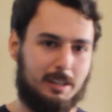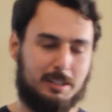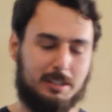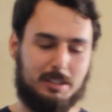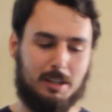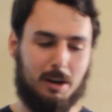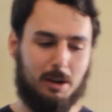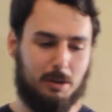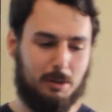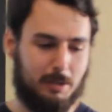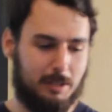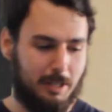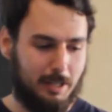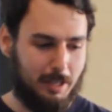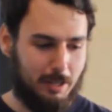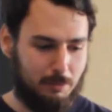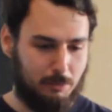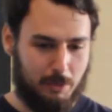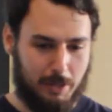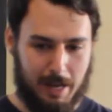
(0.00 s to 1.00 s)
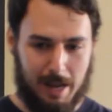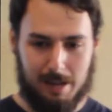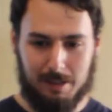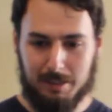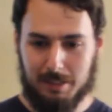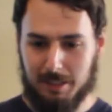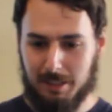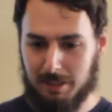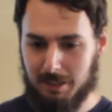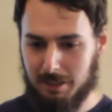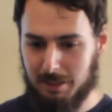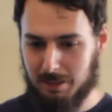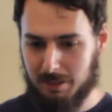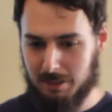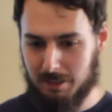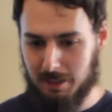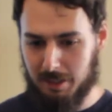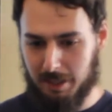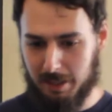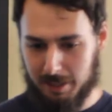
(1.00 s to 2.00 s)
So in reality,
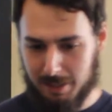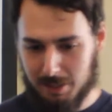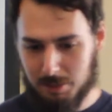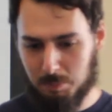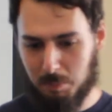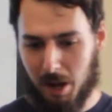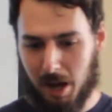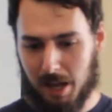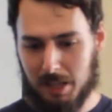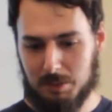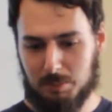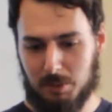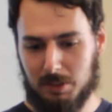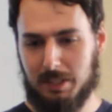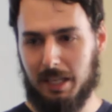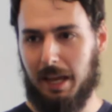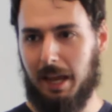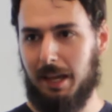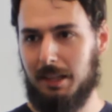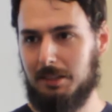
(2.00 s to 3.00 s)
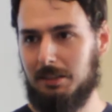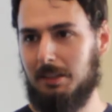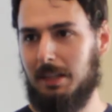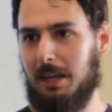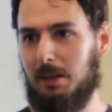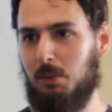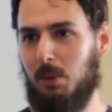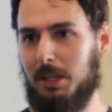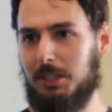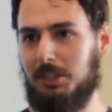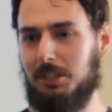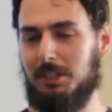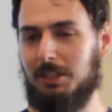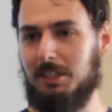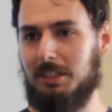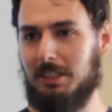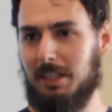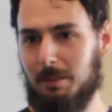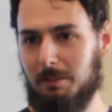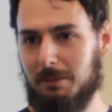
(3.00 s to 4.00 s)
it is possible to answer that question
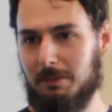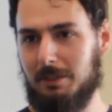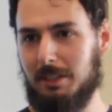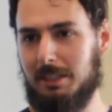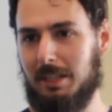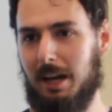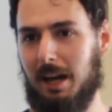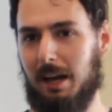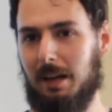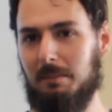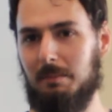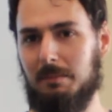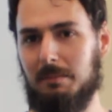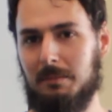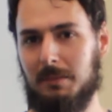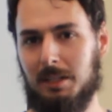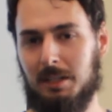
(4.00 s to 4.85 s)
some of the time,